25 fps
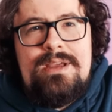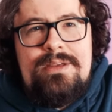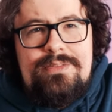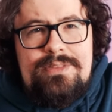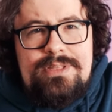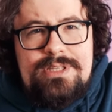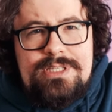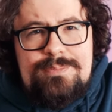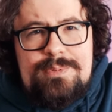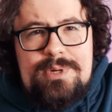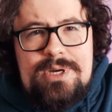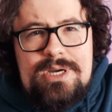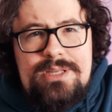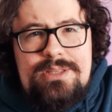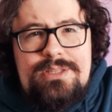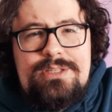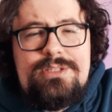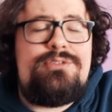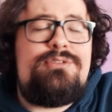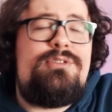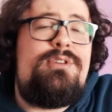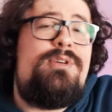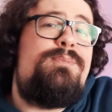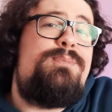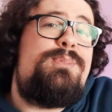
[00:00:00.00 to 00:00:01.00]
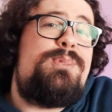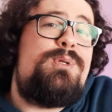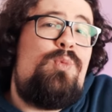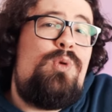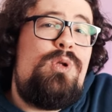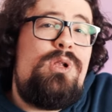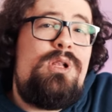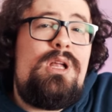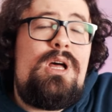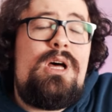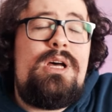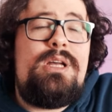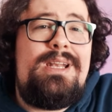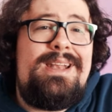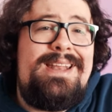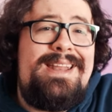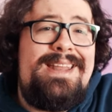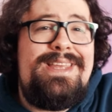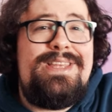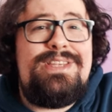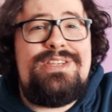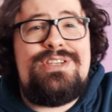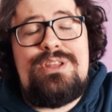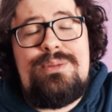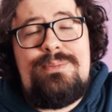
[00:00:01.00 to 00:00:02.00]
This Python script will
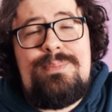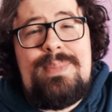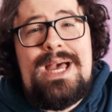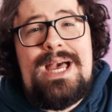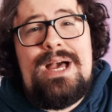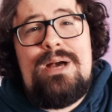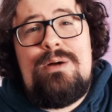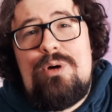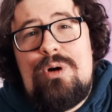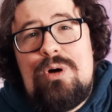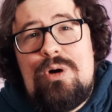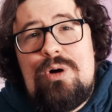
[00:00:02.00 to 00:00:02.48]
unleash the power